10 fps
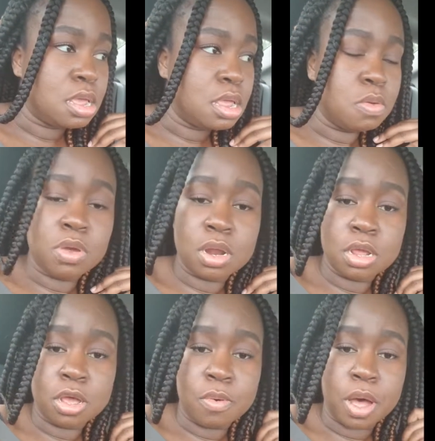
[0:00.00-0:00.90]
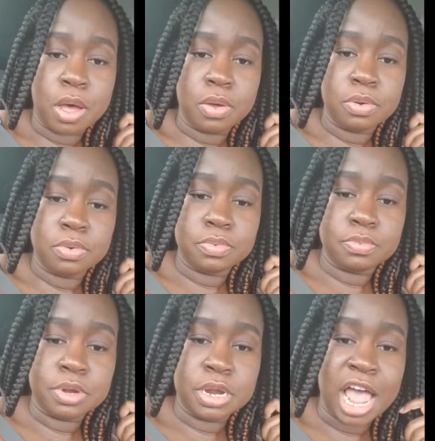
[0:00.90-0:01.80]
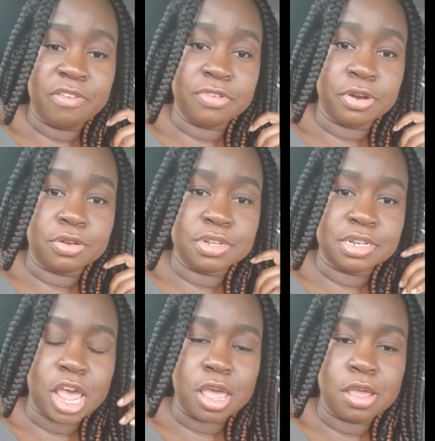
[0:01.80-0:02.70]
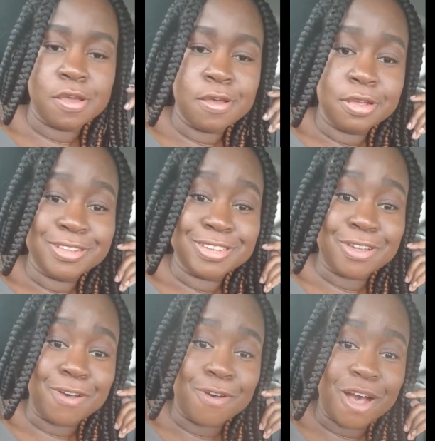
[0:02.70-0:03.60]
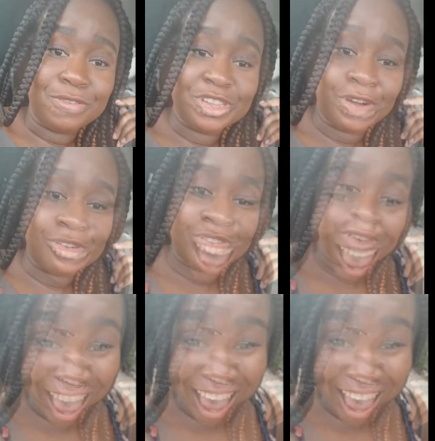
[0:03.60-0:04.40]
And we're going to go out and have a girl's day. So I'll talk to you guys.